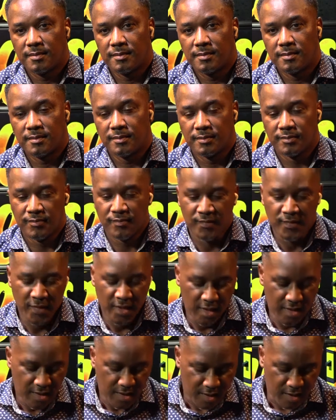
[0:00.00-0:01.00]

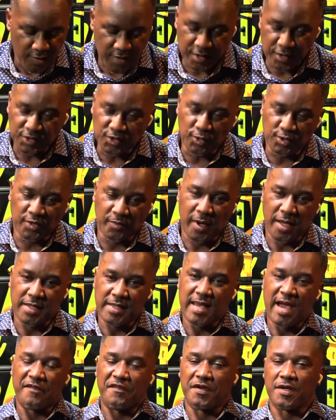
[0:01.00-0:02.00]
You talked
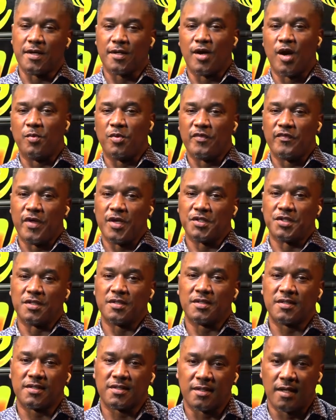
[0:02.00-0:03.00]
about the Africa Cup of
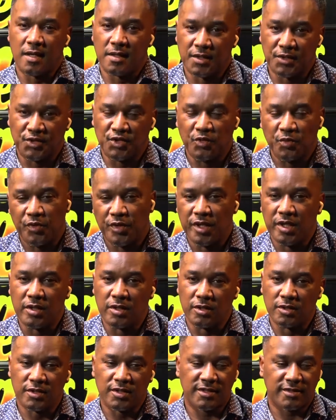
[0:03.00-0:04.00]
Nations. The Super
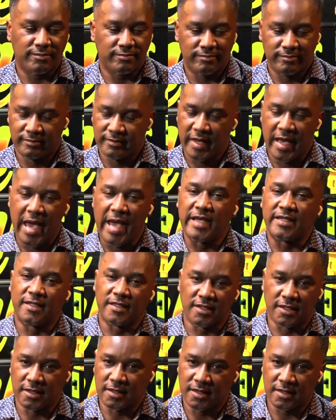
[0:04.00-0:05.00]
Eagles
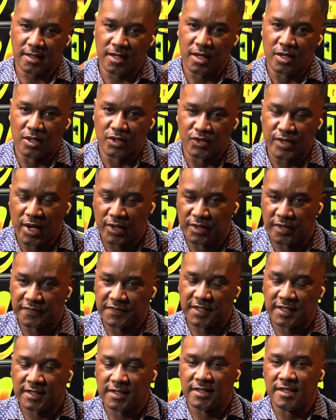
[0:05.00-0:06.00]
exited
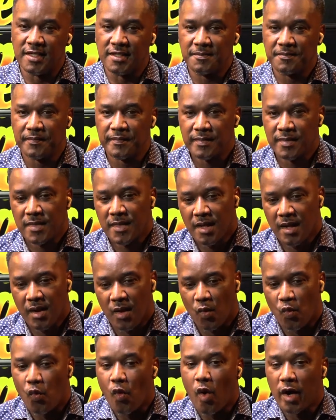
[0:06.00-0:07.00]
round of 16,
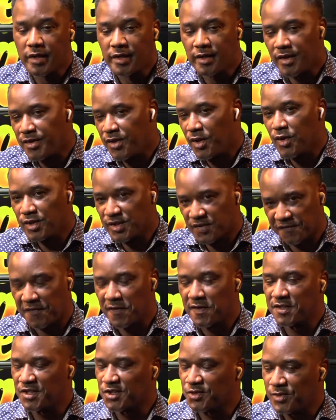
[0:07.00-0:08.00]
won
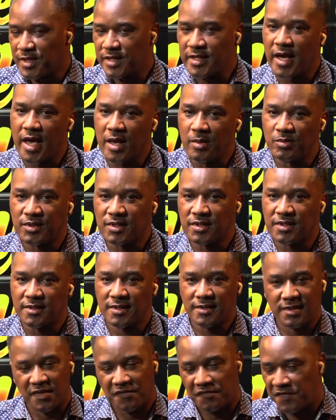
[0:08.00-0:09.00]
those first three
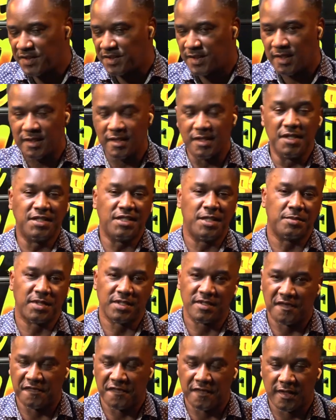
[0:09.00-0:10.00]
games, defeated
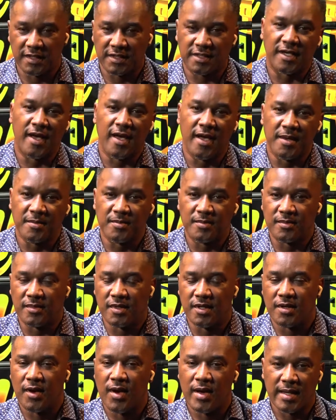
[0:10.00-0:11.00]
Egypt in the first
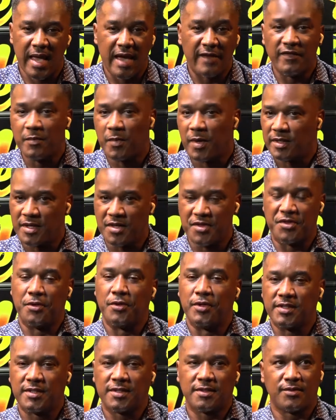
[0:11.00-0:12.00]
game, you know, and
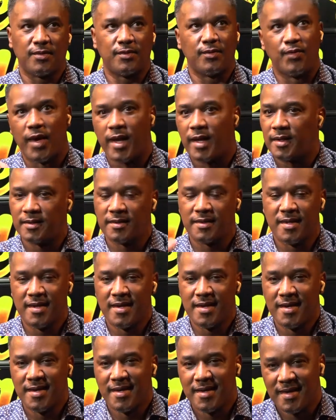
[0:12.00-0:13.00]
everybody thought,
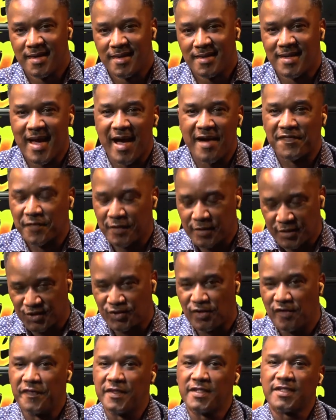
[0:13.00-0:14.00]
well, the AFCON
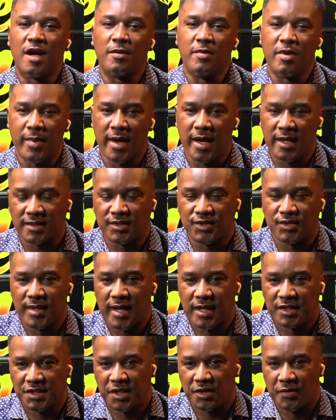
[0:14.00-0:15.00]
trophy is coming back to
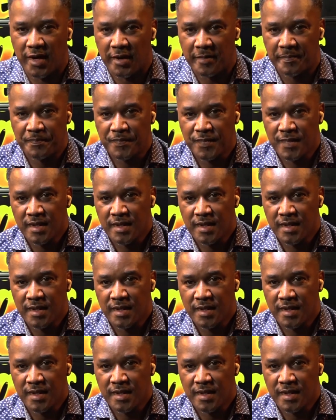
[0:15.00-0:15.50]
Nigeria.